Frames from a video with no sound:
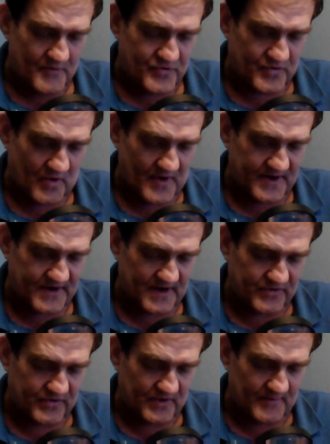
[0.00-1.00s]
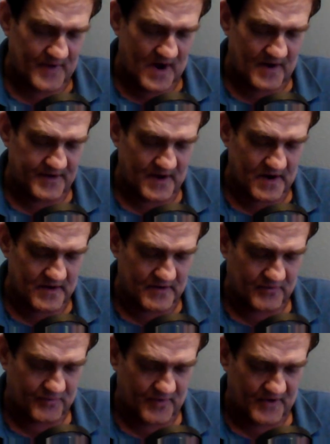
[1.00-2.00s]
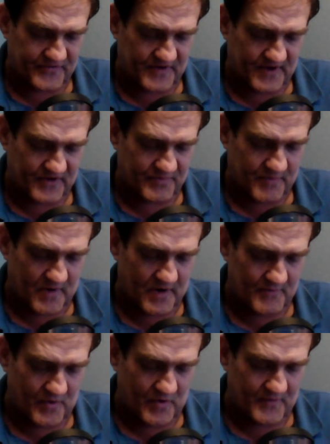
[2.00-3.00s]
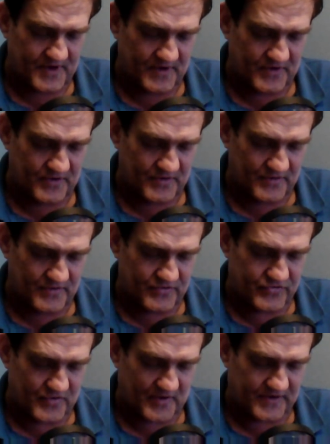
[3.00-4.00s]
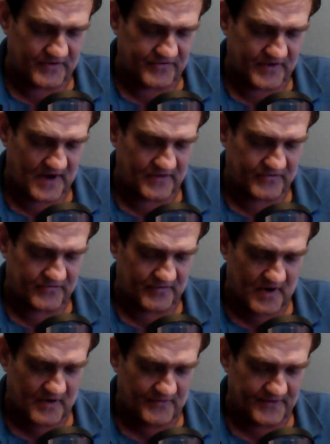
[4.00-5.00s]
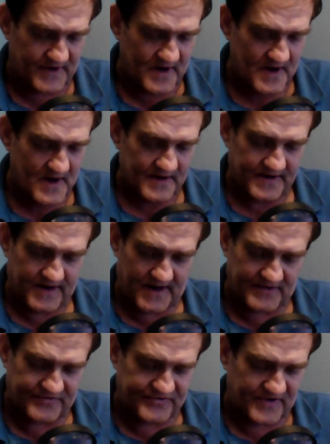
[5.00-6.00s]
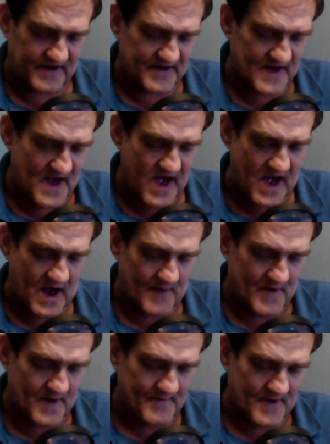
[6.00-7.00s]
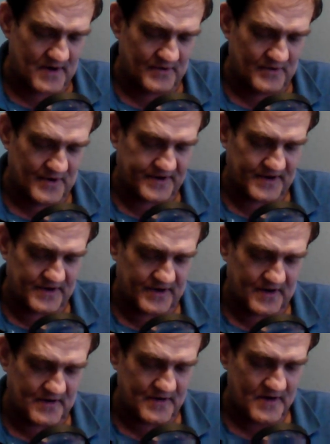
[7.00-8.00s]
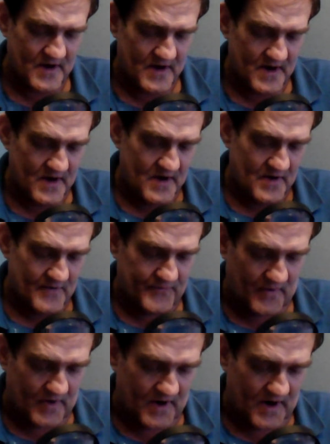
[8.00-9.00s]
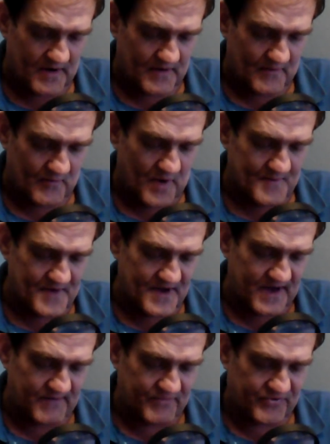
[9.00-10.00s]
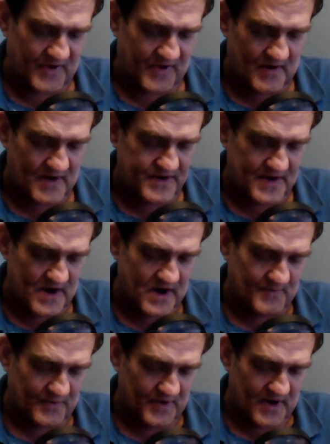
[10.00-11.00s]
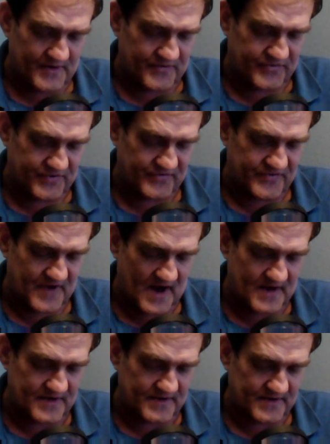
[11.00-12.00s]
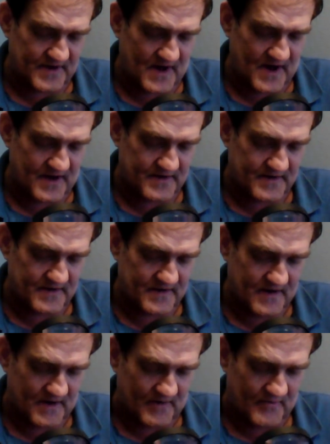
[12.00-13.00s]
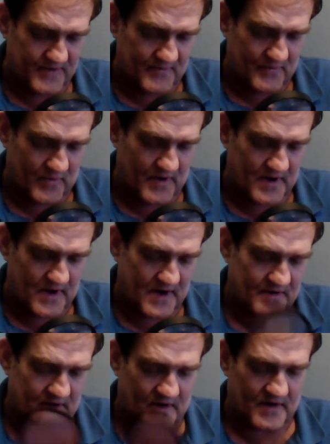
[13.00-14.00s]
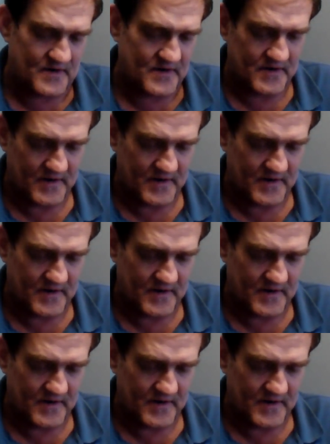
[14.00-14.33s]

Showing it to the bounty hunters wasn't a smart move. He shook his head slowly. Can't say that I am. I'm out looking here for a woman named Sarah Youngblood. She's not got a reward on her.